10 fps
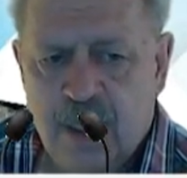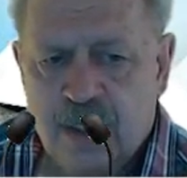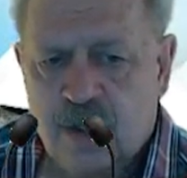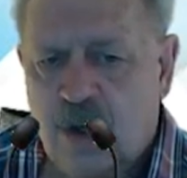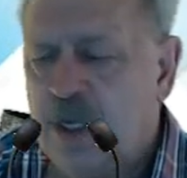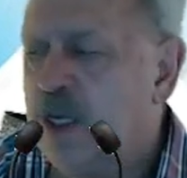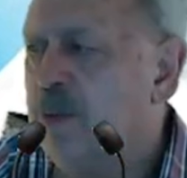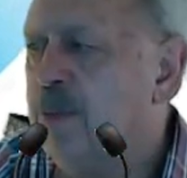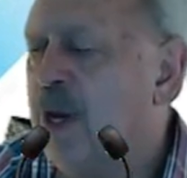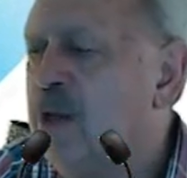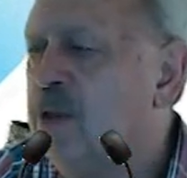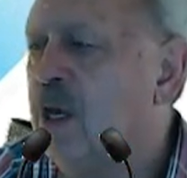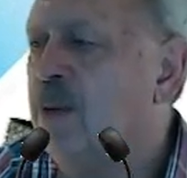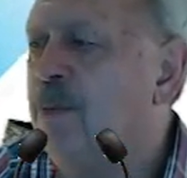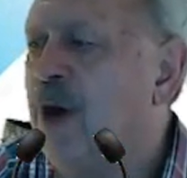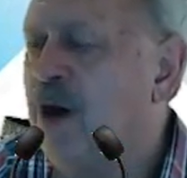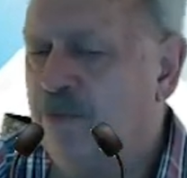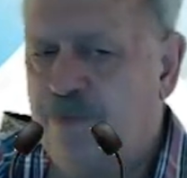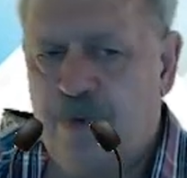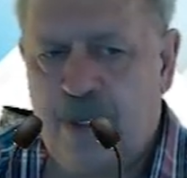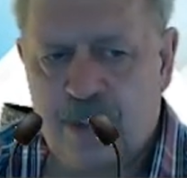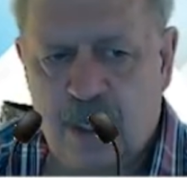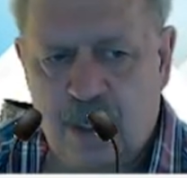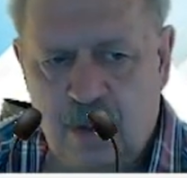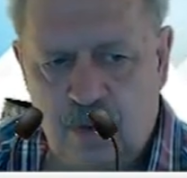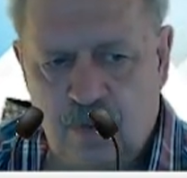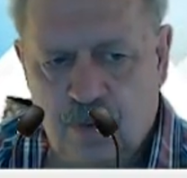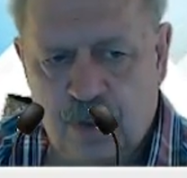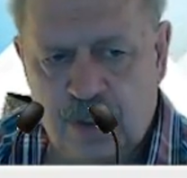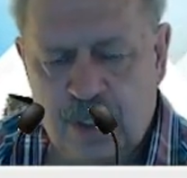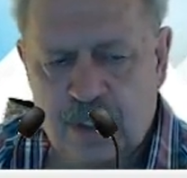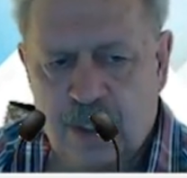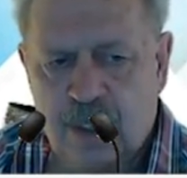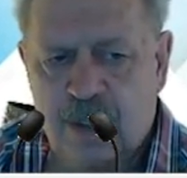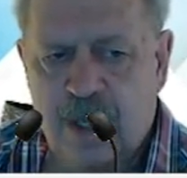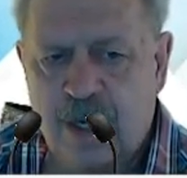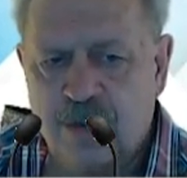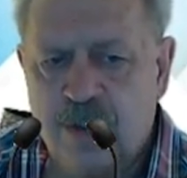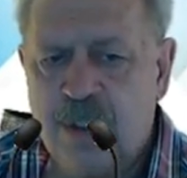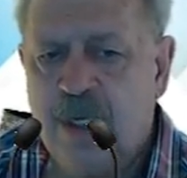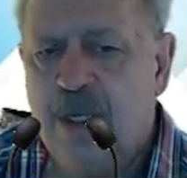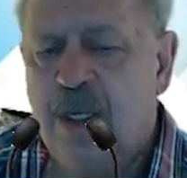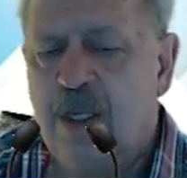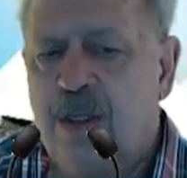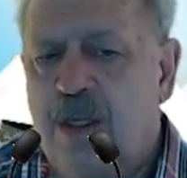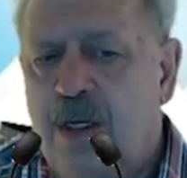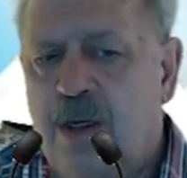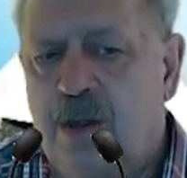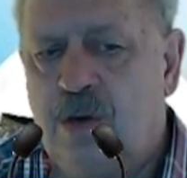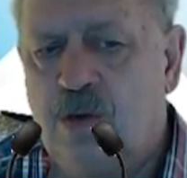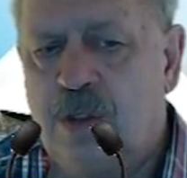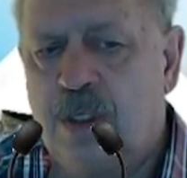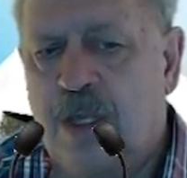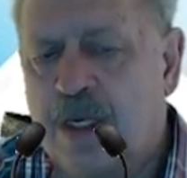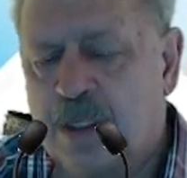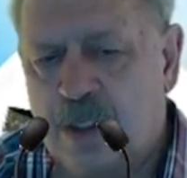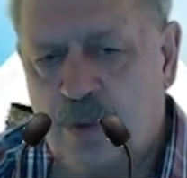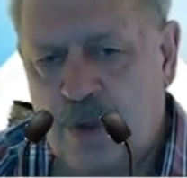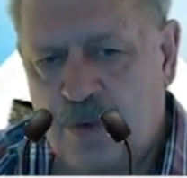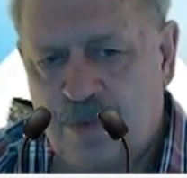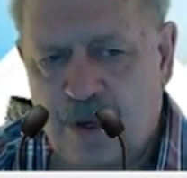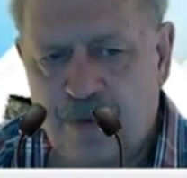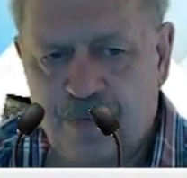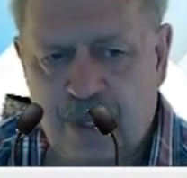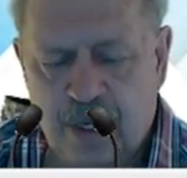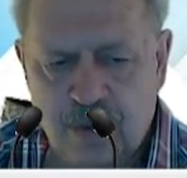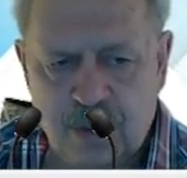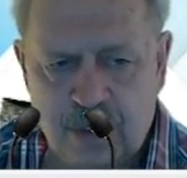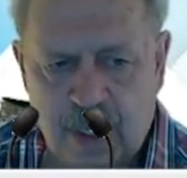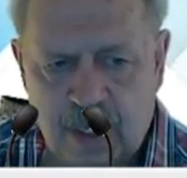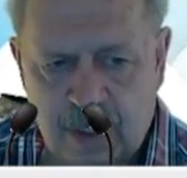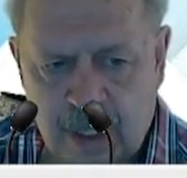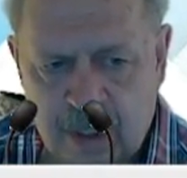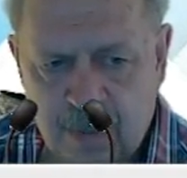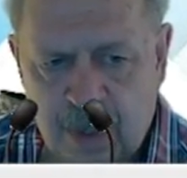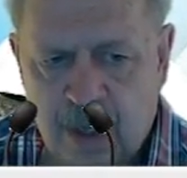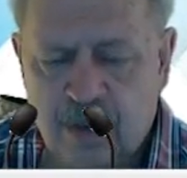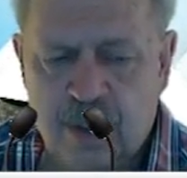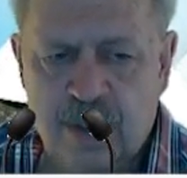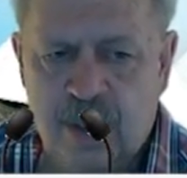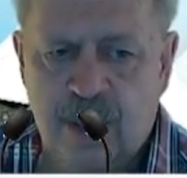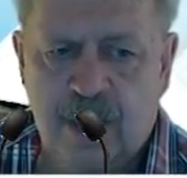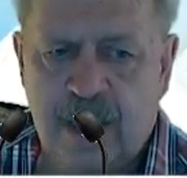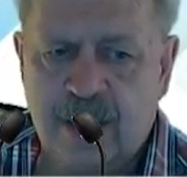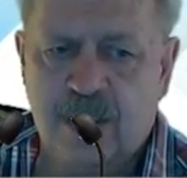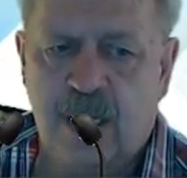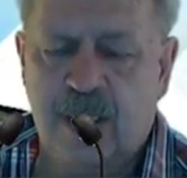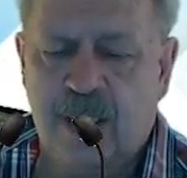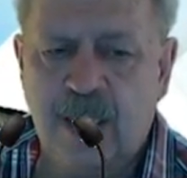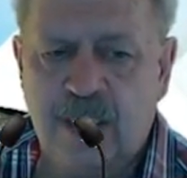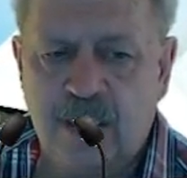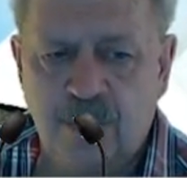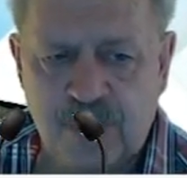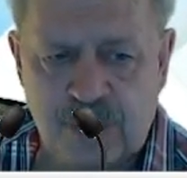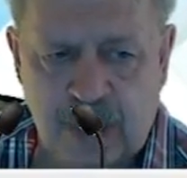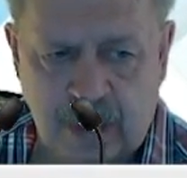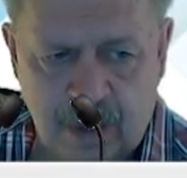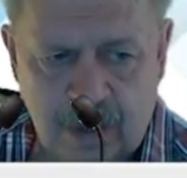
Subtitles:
So any amount above, let's say you've got 600,000, then you deduct the 25,000, and that amount is then taxed at 18%.